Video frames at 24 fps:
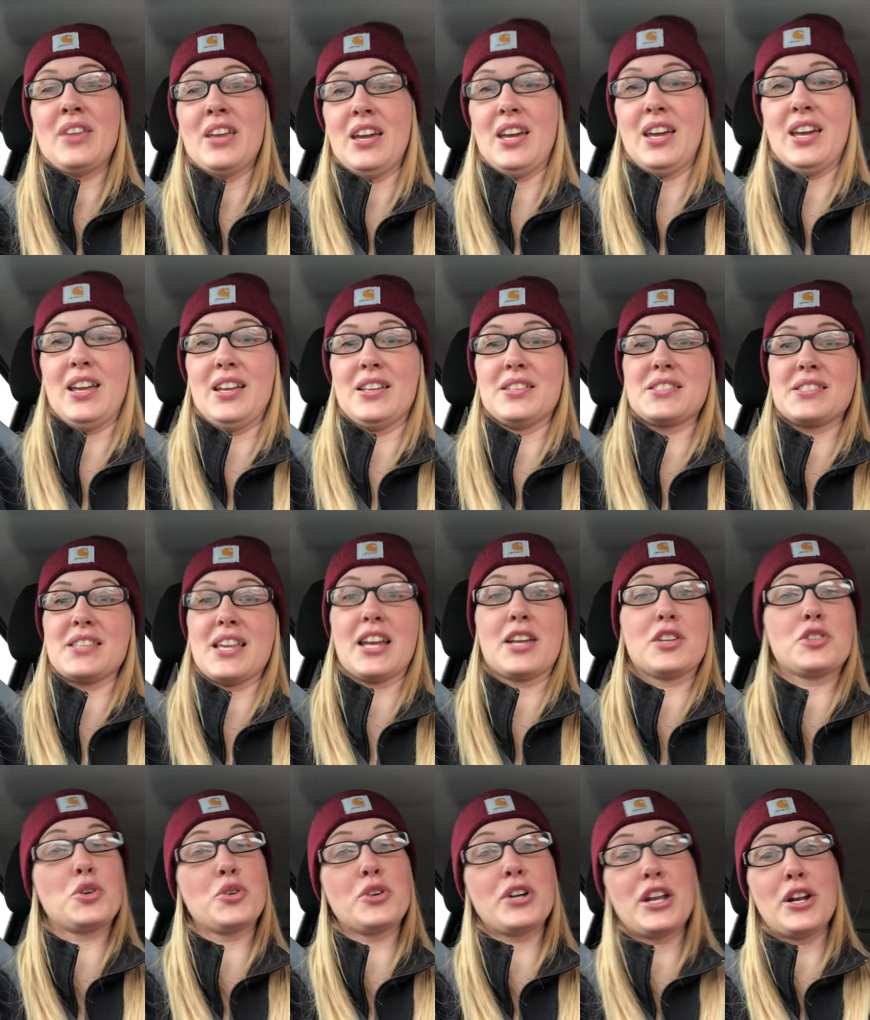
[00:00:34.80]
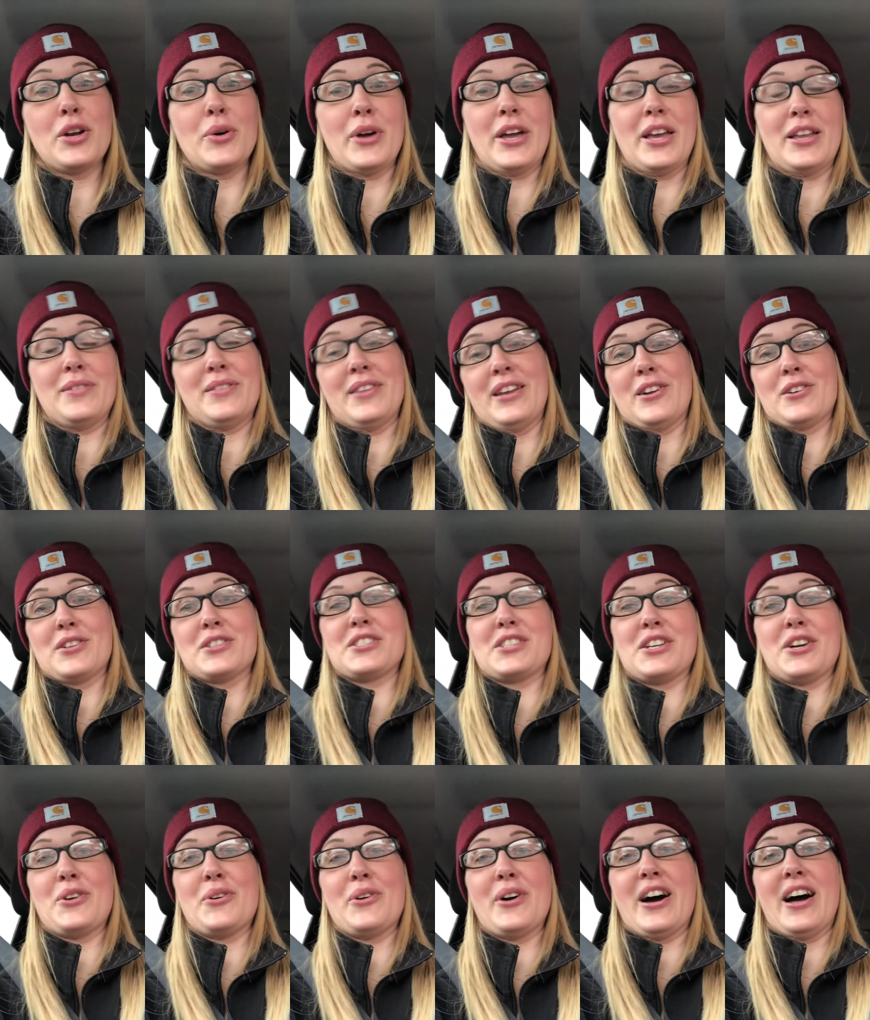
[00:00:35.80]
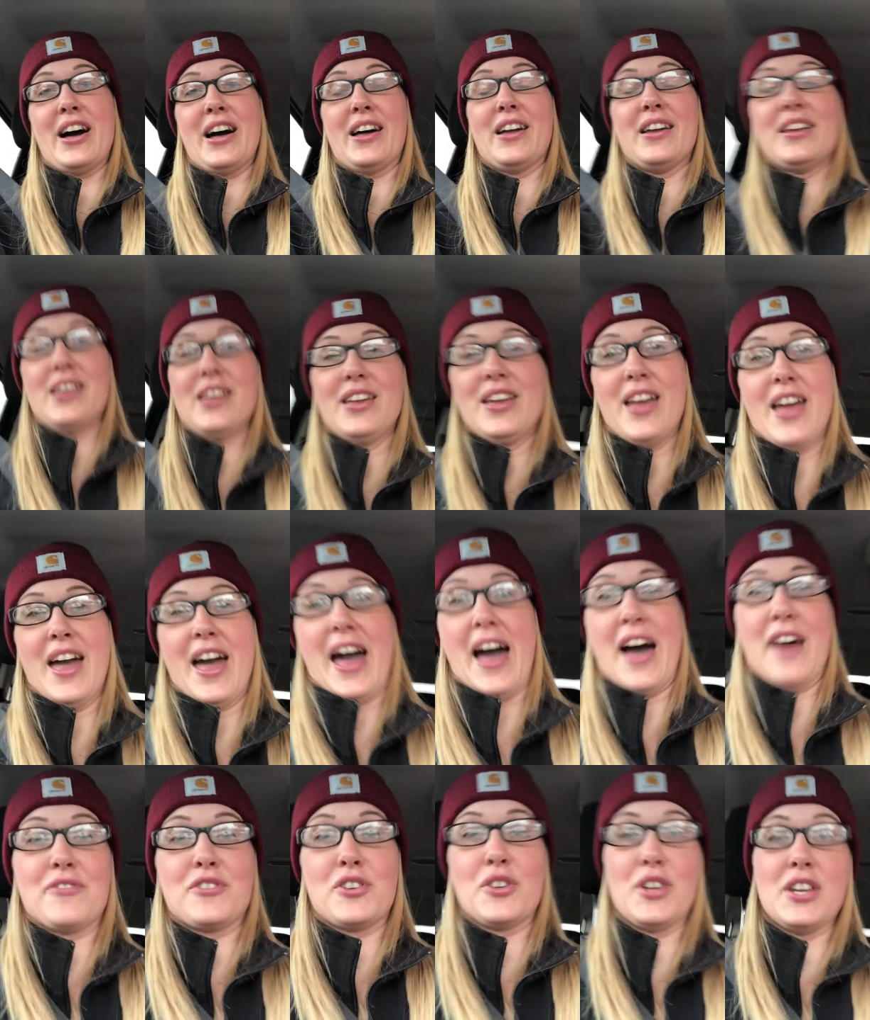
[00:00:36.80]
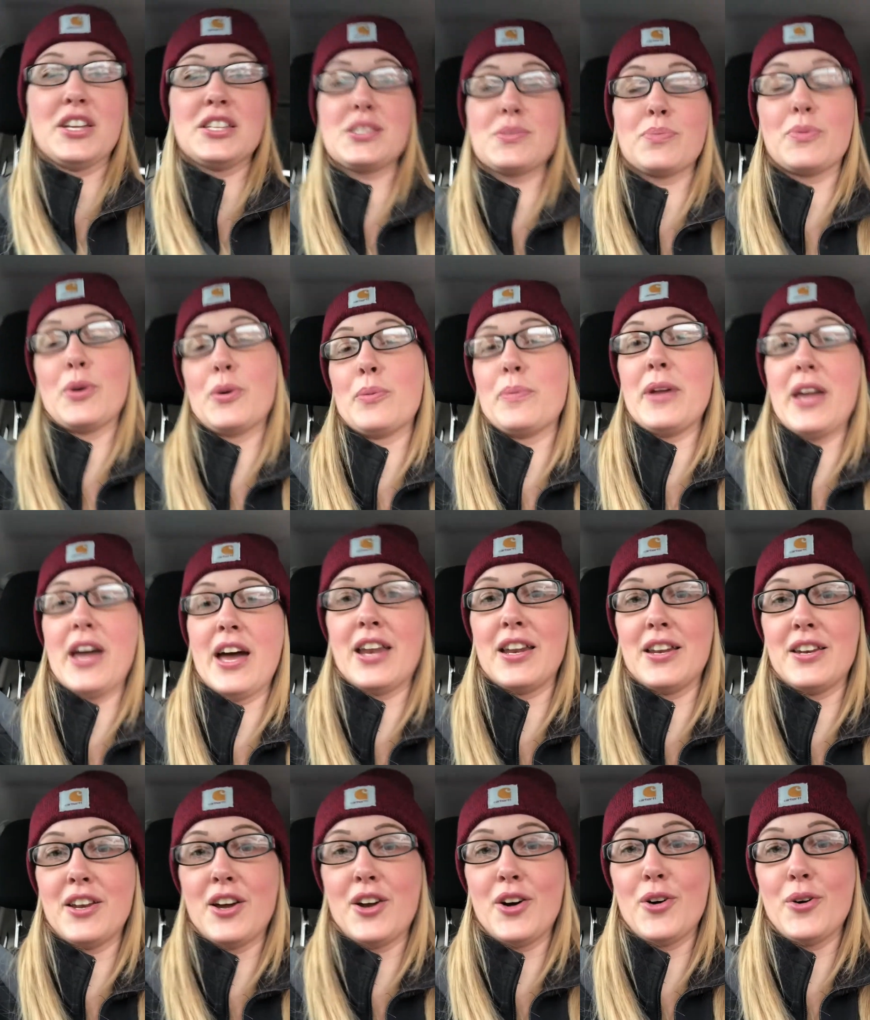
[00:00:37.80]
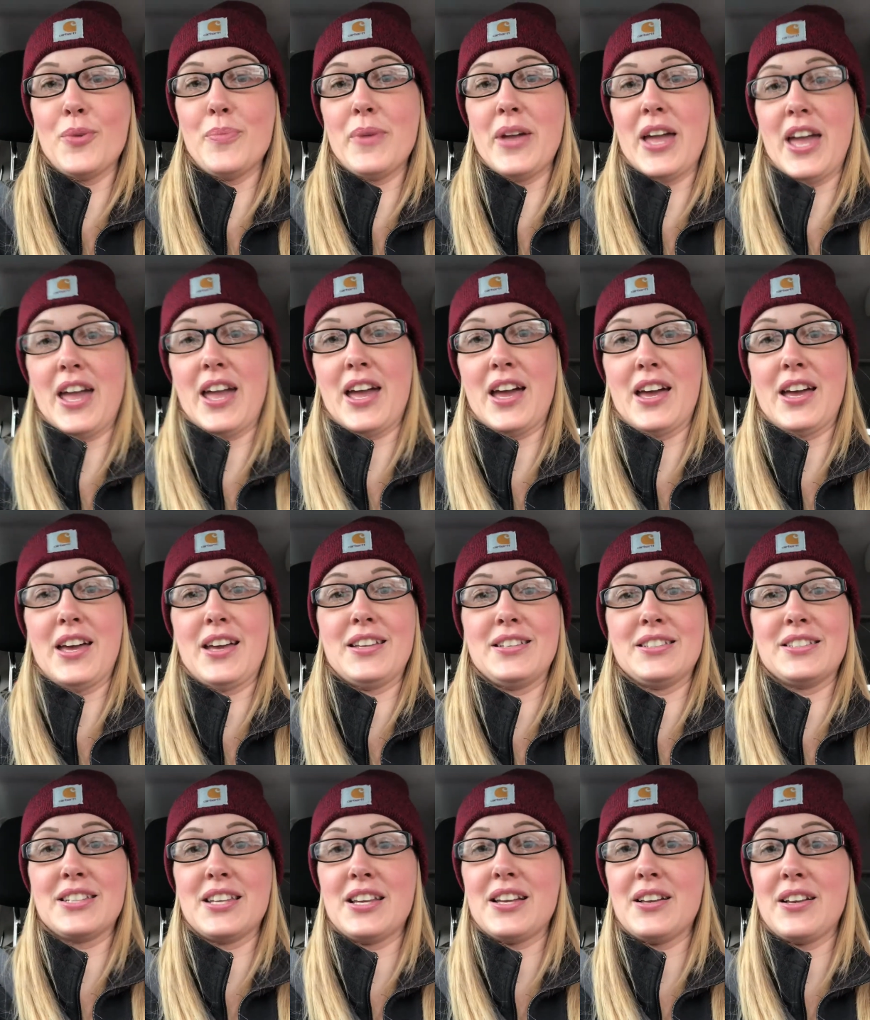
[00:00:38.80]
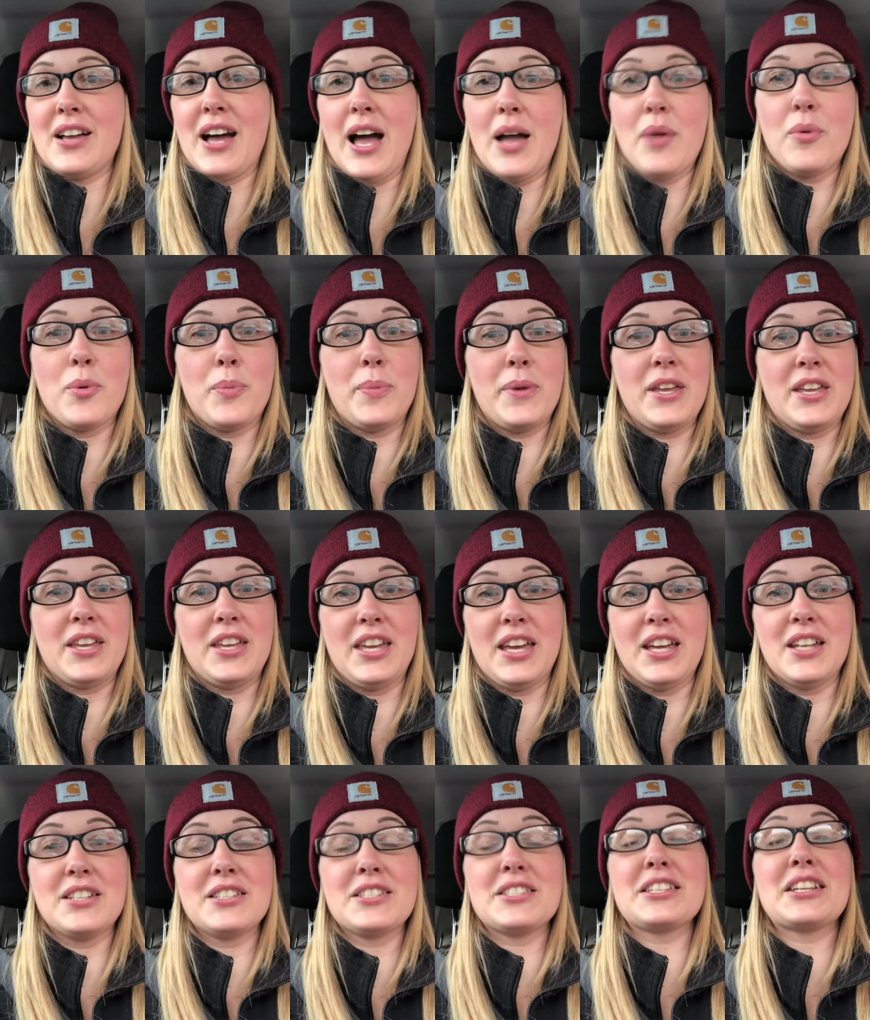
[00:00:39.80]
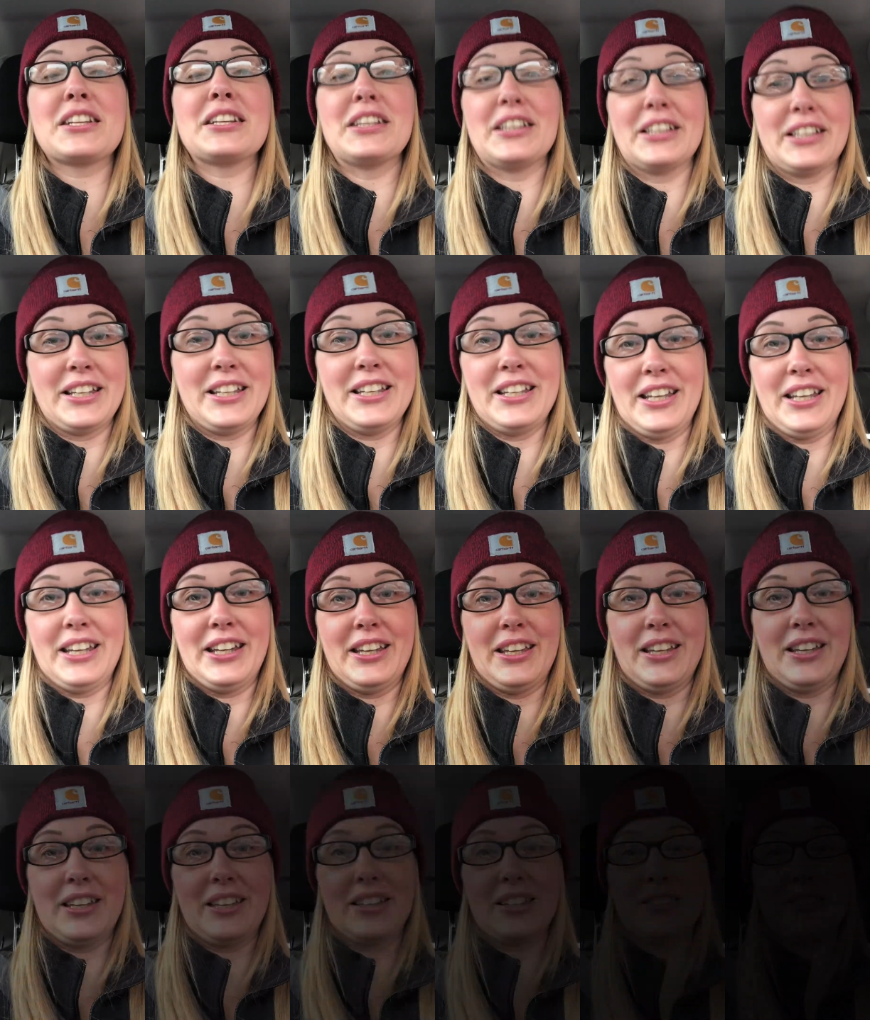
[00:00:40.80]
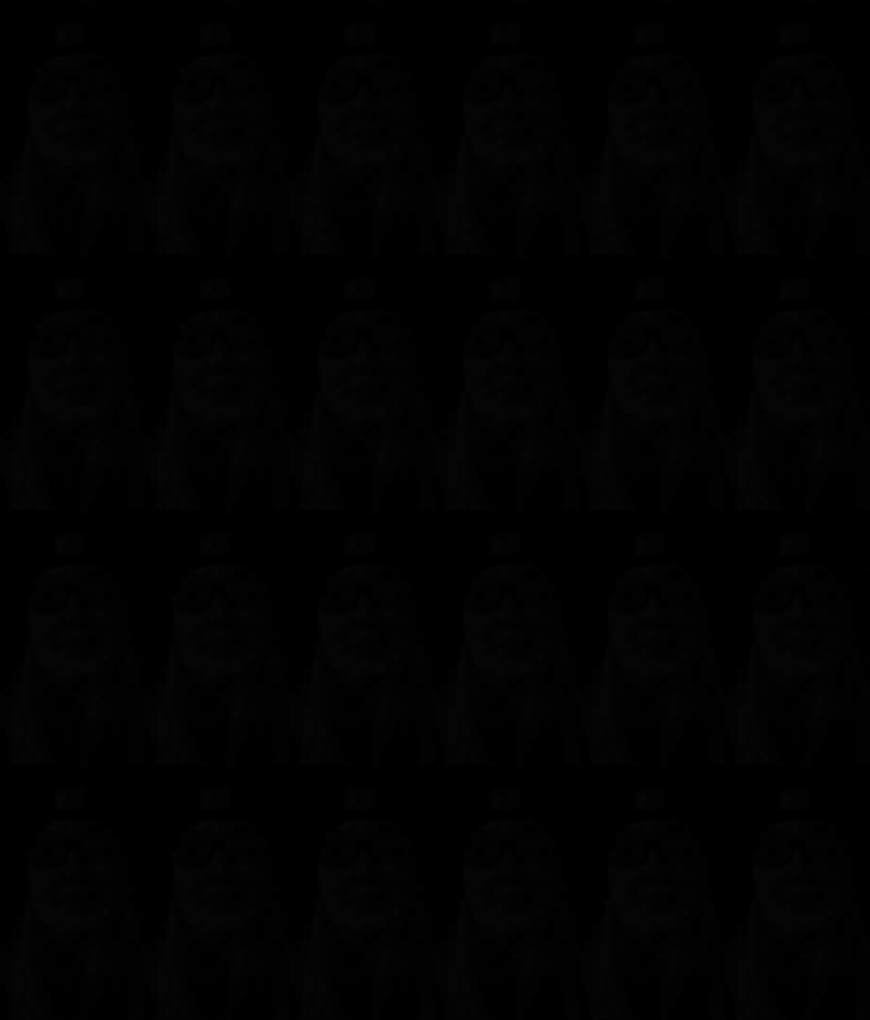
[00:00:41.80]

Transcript: it's like a tornado hit in there. So uh, after this, we'll be heading home and I will be getting to cleaning.